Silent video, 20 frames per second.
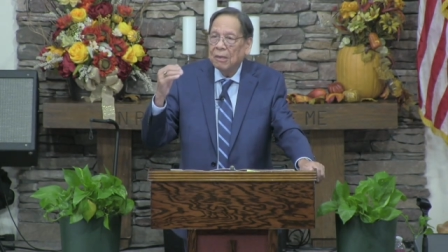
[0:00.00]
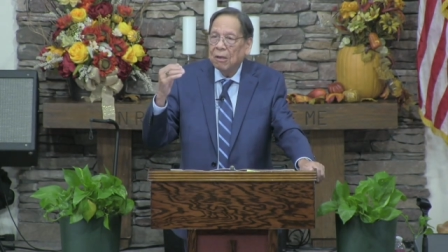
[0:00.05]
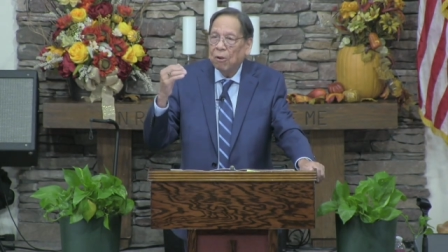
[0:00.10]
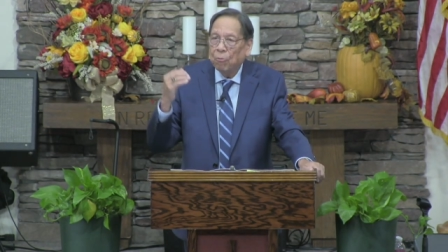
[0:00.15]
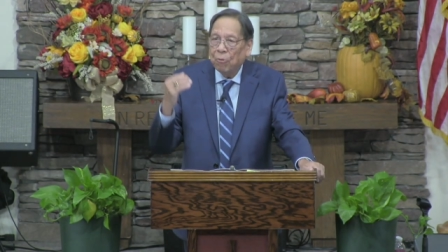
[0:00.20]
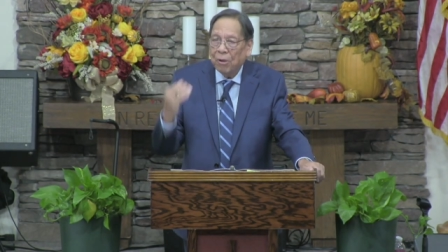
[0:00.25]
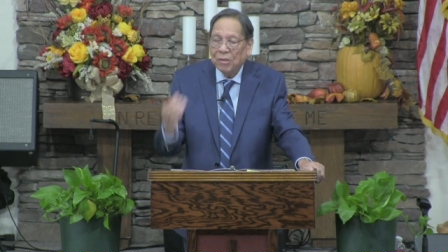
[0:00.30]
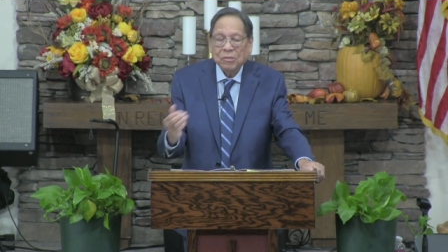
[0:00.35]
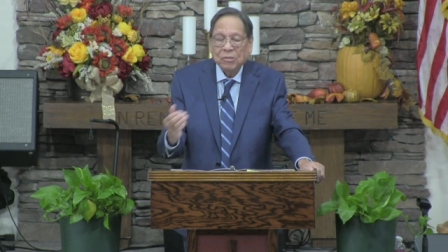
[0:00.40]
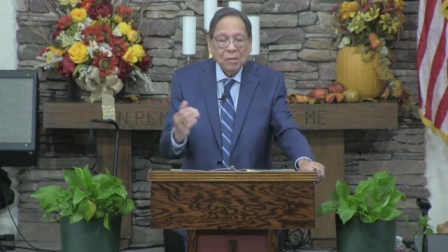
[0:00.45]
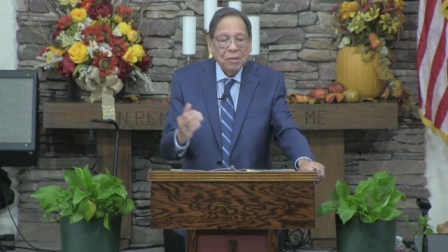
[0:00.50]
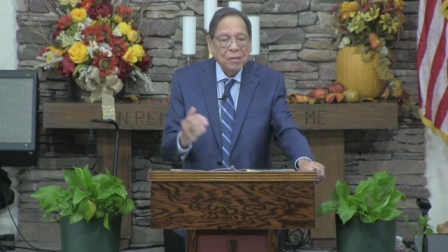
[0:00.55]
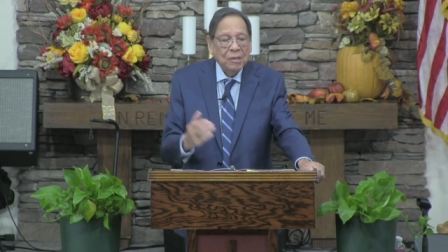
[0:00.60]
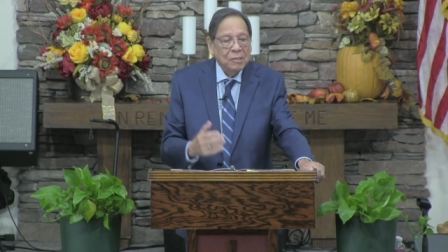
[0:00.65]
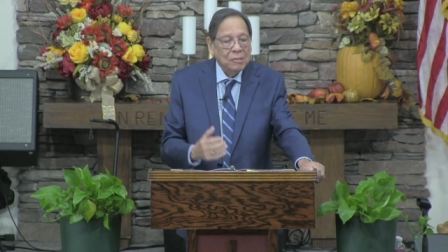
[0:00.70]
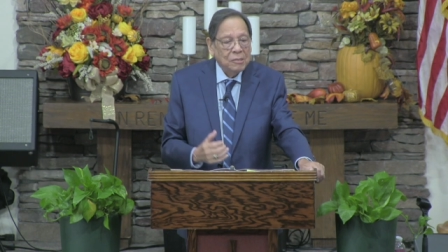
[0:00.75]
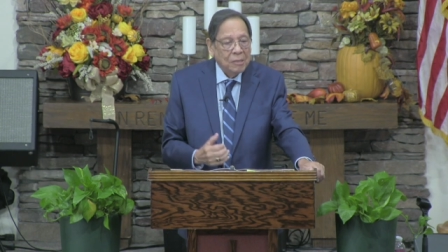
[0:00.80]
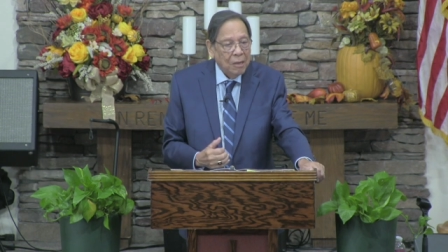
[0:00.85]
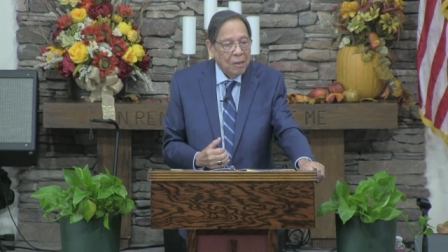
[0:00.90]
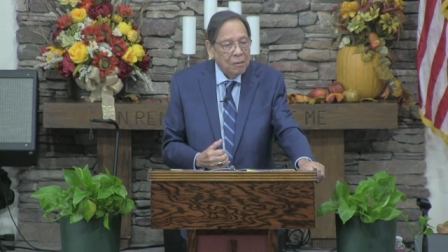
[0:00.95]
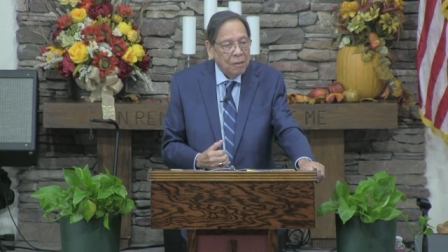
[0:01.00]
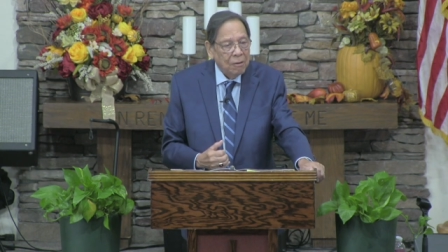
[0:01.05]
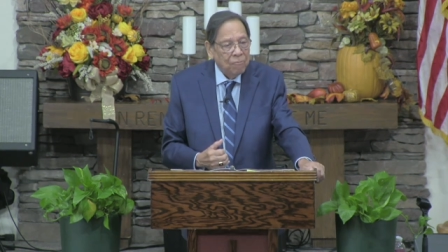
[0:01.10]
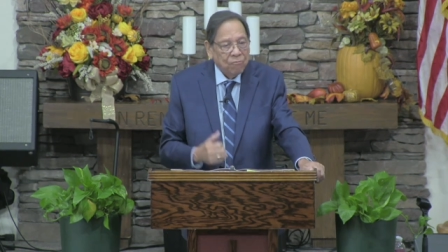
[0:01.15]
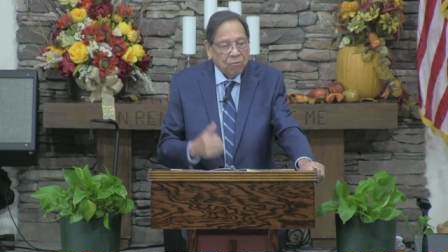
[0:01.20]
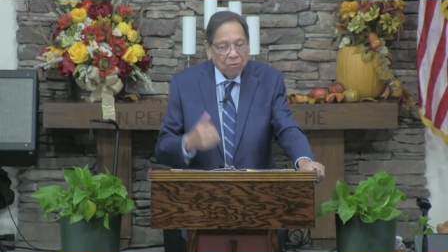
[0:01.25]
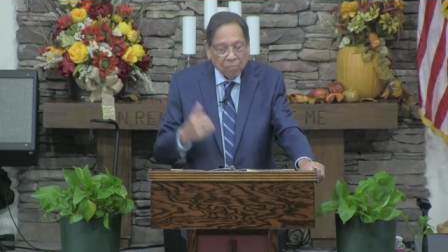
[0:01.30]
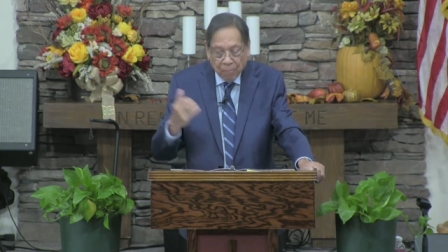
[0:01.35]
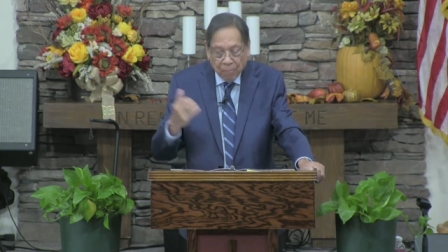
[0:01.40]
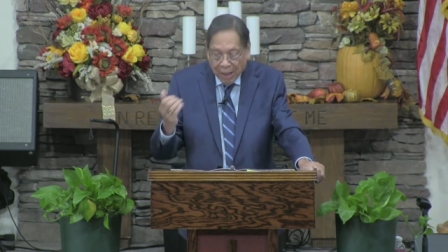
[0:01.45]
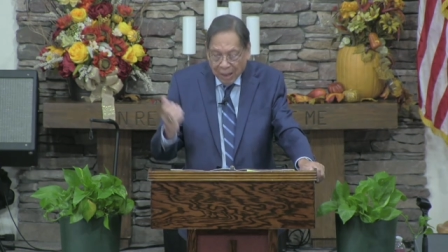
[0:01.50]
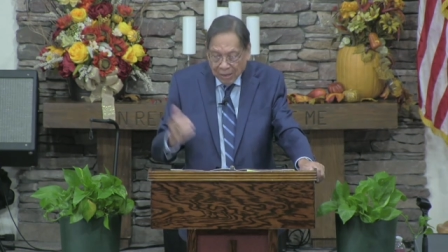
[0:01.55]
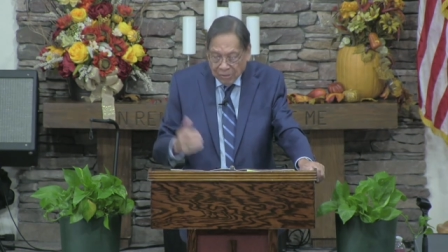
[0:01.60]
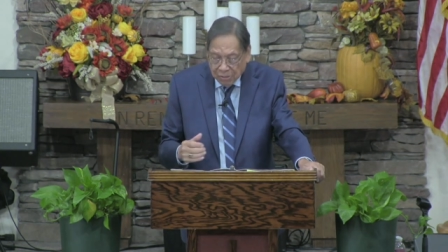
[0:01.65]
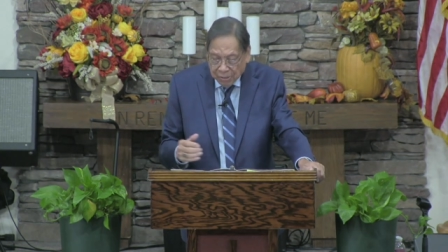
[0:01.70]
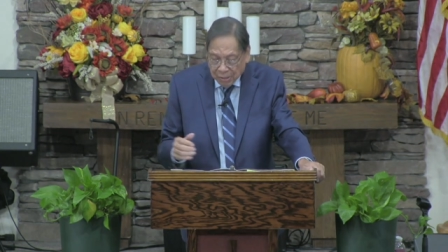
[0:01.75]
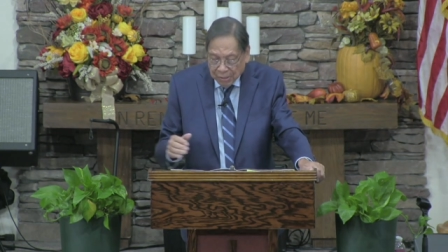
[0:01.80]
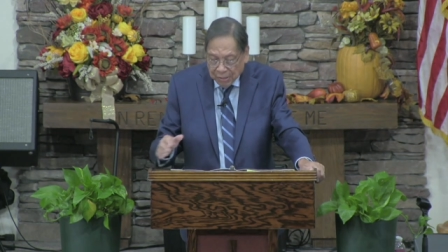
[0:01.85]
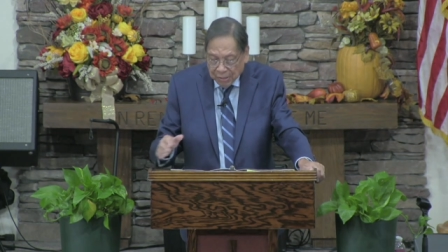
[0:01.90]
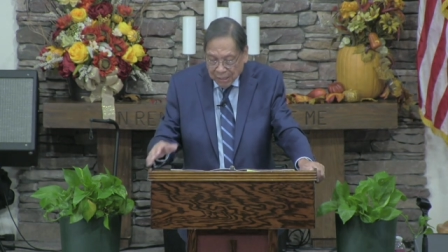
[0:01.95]
originally intended for
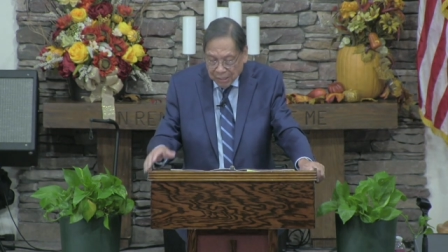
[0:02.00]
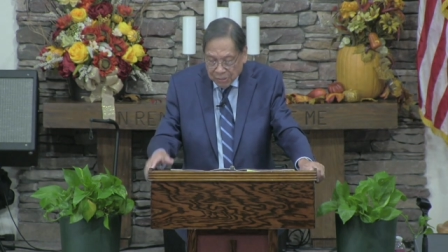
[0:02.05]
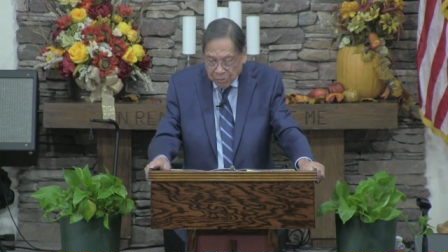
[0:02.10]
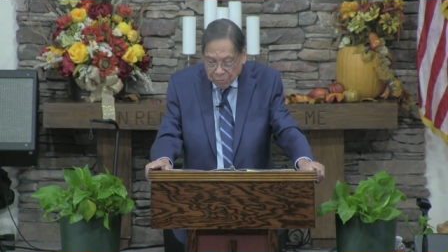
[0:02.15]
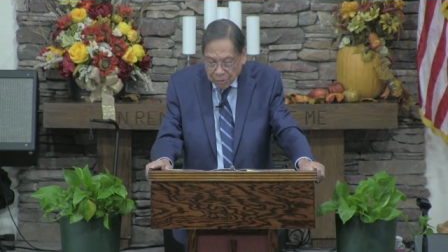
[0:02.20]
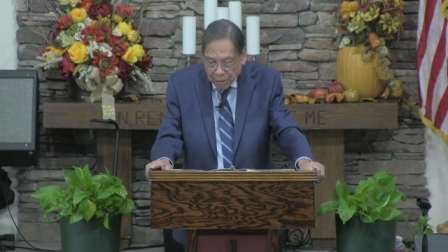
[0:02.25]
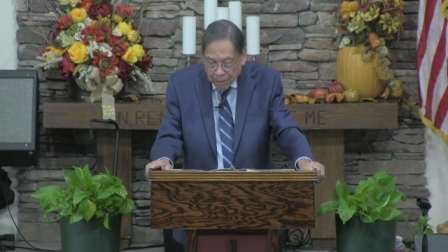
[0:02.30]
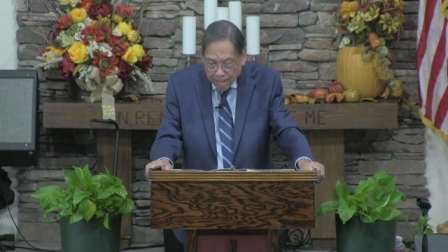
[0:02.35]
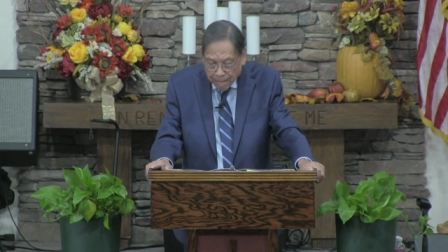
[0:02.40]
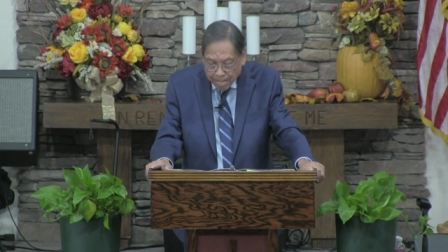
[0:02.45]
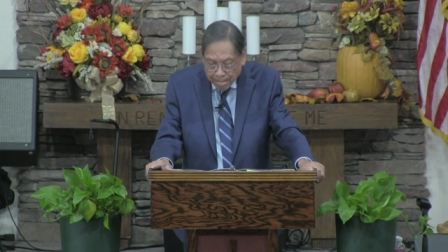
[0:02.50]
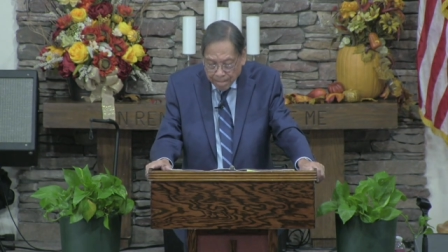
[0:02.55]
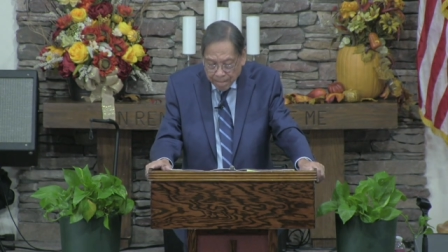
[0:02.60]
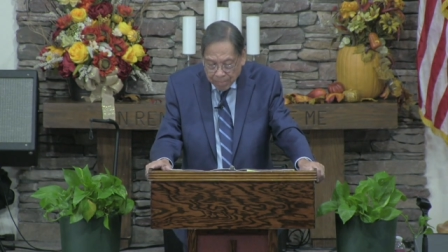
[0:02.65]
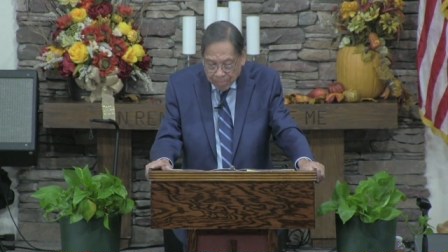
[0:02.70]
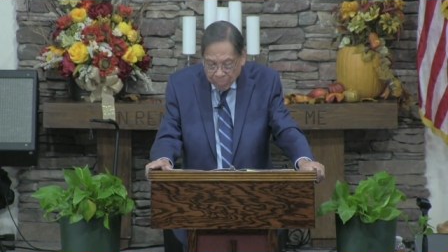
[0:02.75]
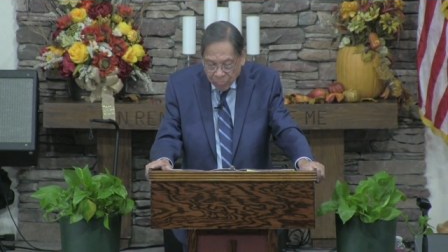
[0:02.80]
backslidden Israel